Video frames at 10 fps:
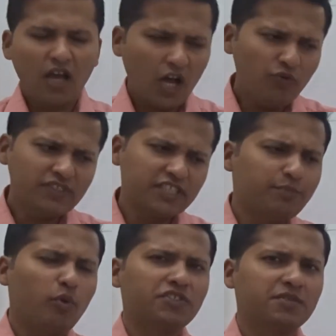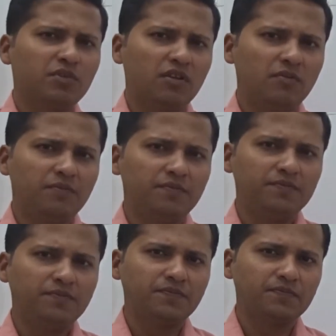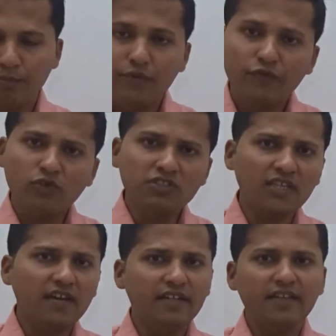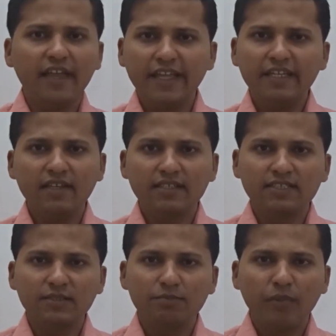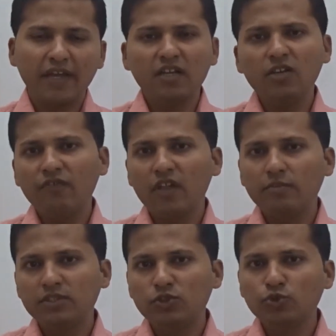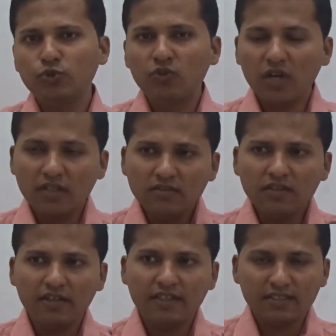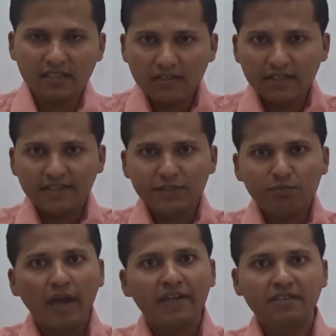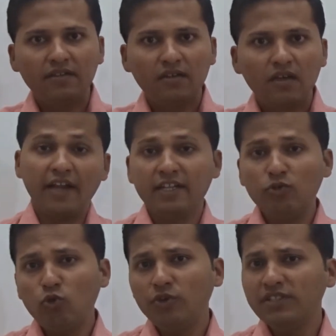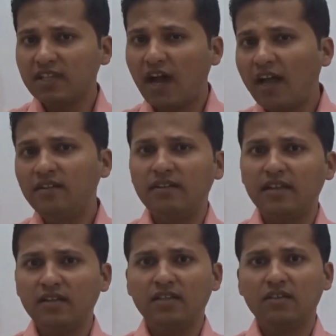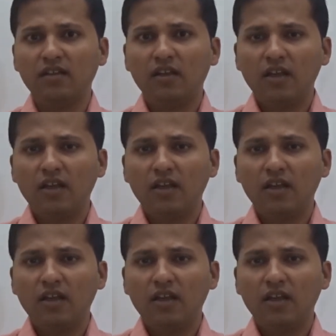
How is it possible? Before starting any race, Michael Phelps used to run the race in his mind, and due to his hard training,